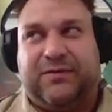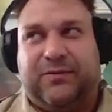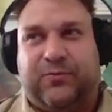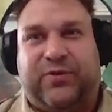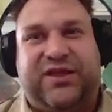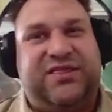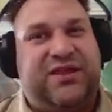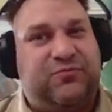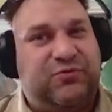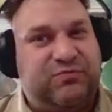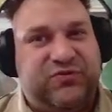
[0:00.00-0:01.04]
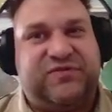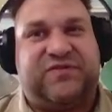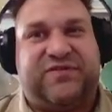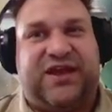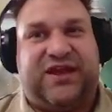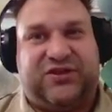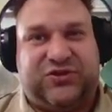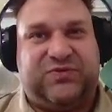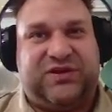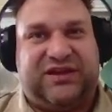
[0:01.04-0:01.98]
when they're removed of that
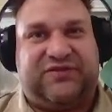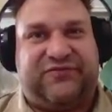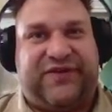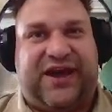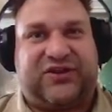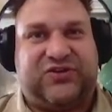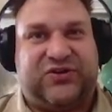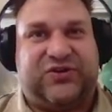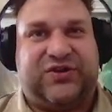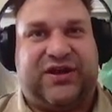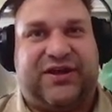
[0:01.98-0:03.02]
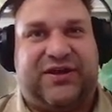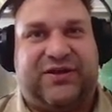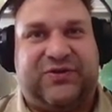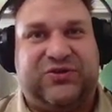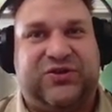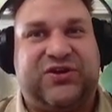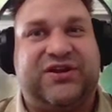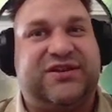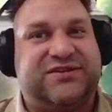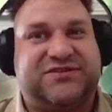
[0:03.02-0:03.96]
unique factor, you're going
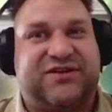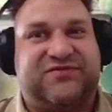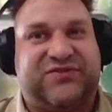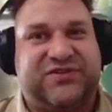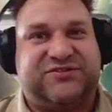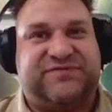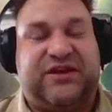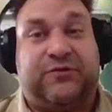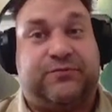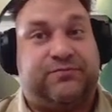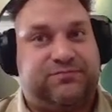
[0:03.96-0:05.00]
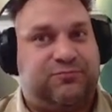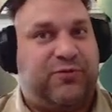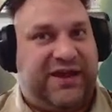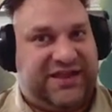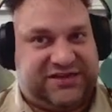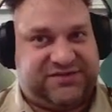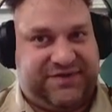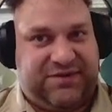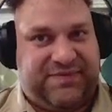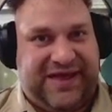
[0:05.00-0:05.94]
to discover in this video why that's
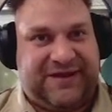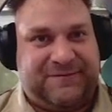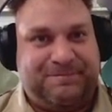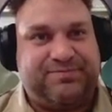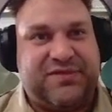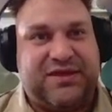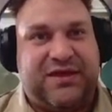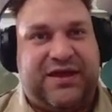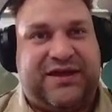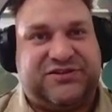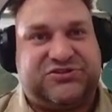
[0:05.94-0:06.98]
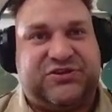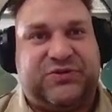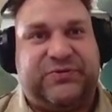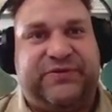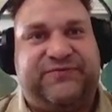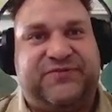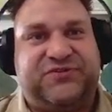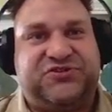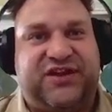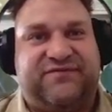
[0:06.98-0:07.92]
very bad. So your
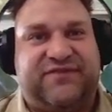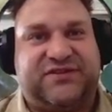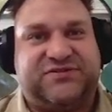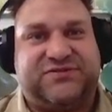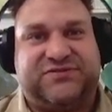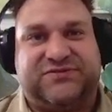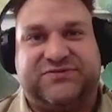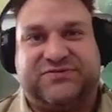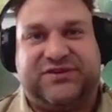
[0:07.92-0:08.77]
first shade vessel